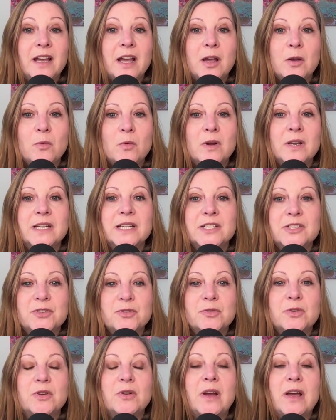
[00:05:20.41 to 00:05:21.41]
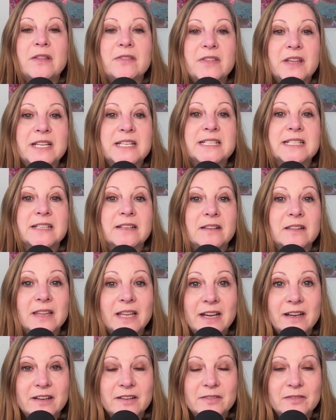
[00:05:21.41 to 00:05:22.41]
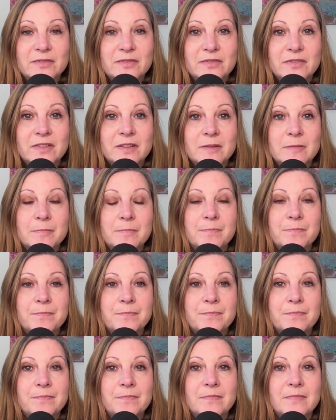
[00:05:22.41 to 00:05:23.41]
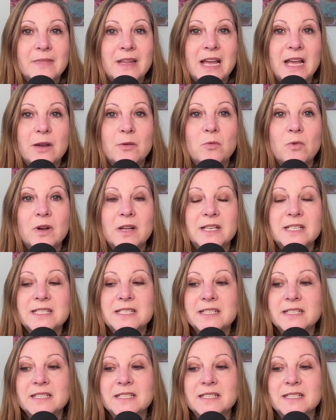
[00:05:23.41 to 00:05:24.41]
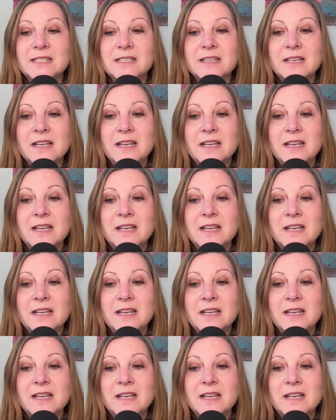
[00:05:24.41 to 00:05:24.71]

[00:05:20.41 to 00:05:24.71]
I wanted true, authentic love. I wanted